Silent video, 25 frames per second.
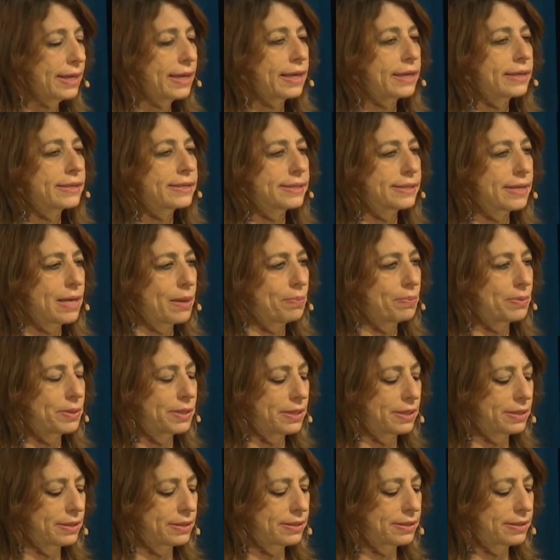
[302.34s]

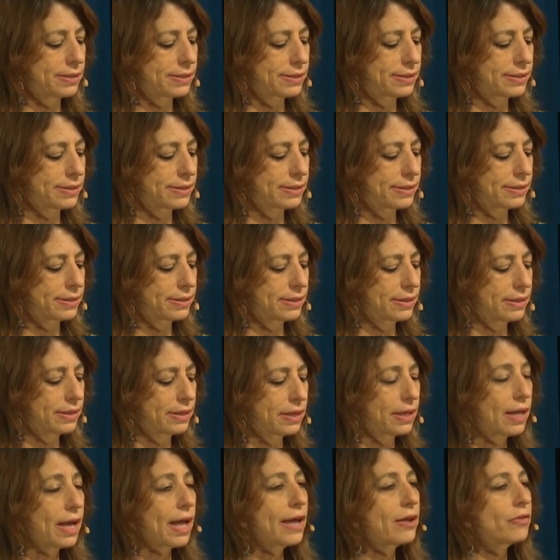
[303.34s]
Acceptance.
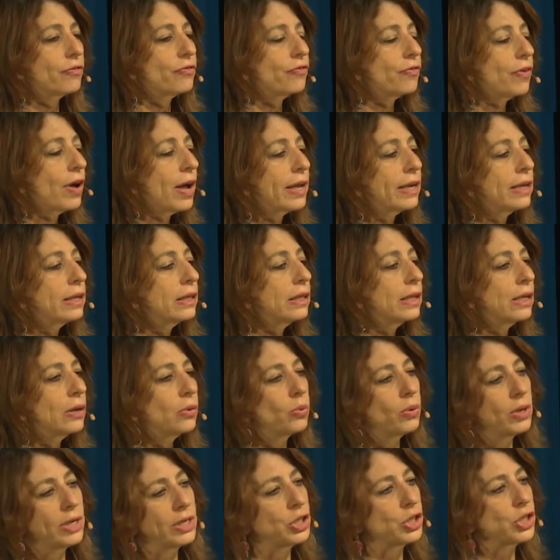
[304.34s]
I finally
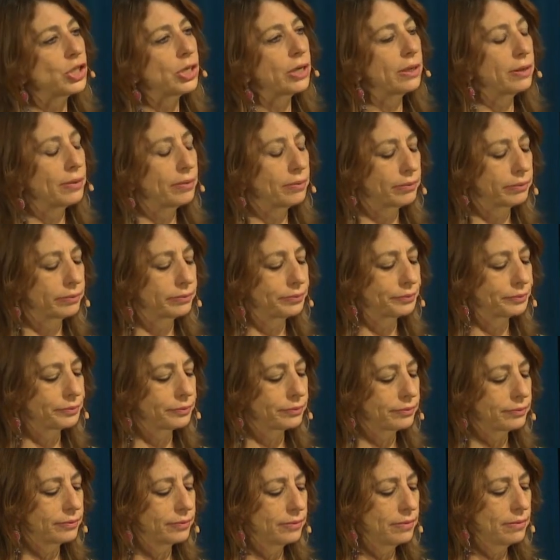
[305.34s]
reach it.
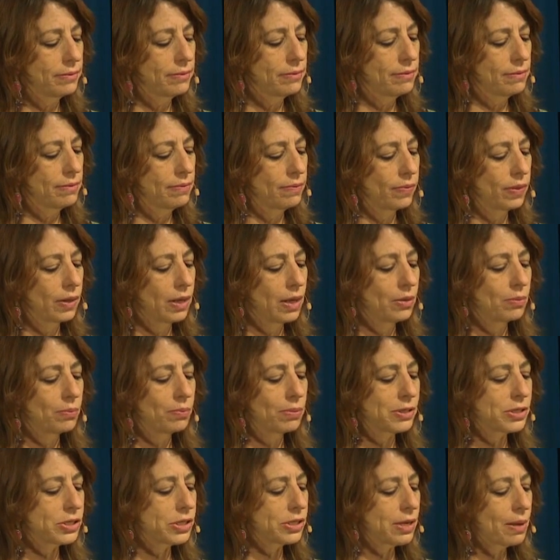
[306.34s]

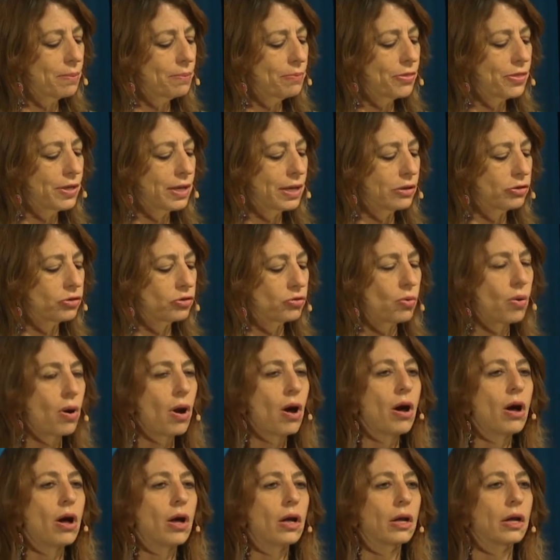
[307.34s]
But something is
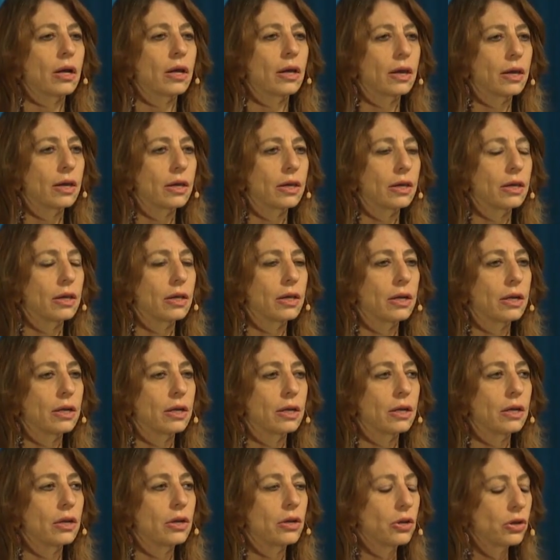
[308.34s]
wrong.
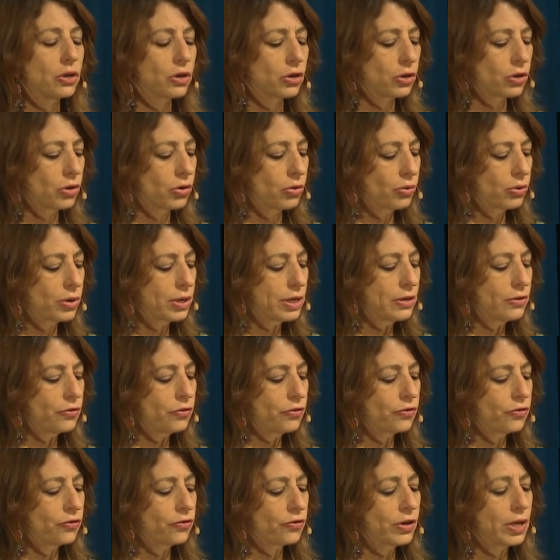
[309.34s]

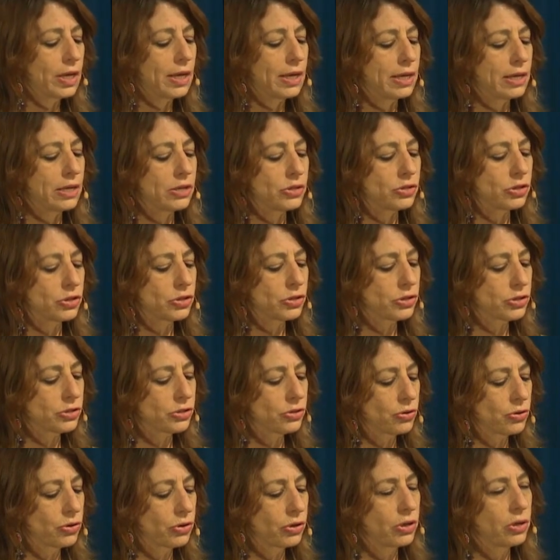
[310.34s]
Grief is a
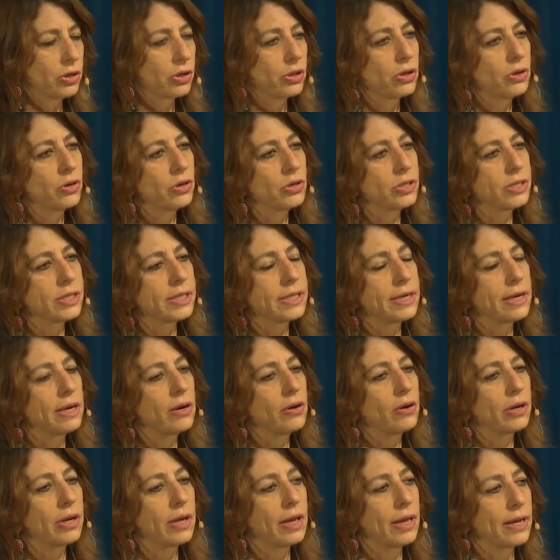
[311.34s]
circular
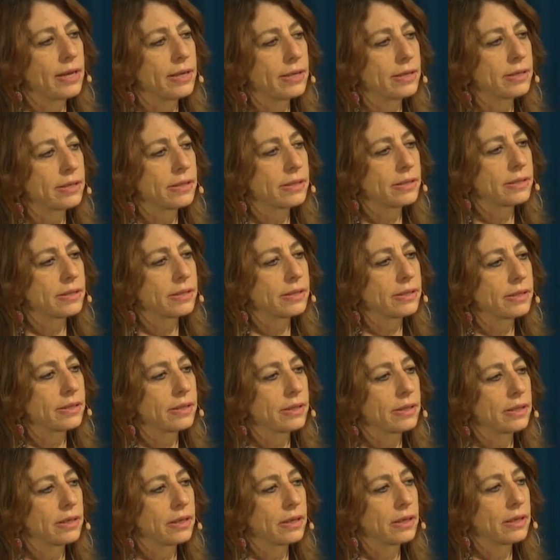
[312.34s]
staircase.
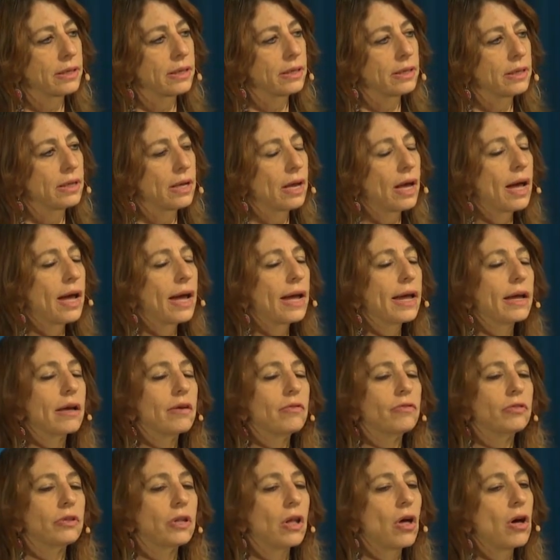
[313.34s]
I
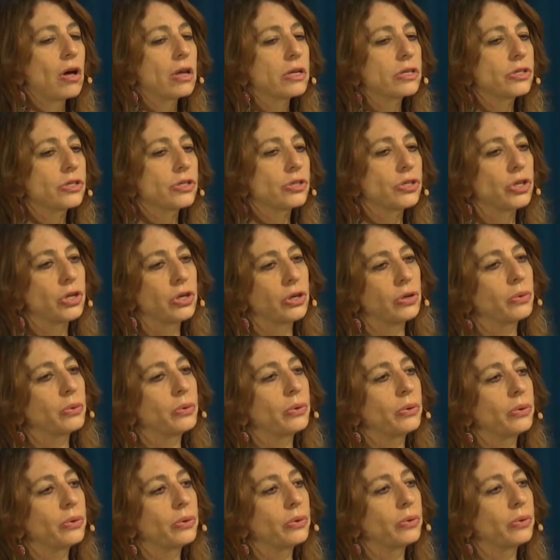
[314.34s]
have lost you.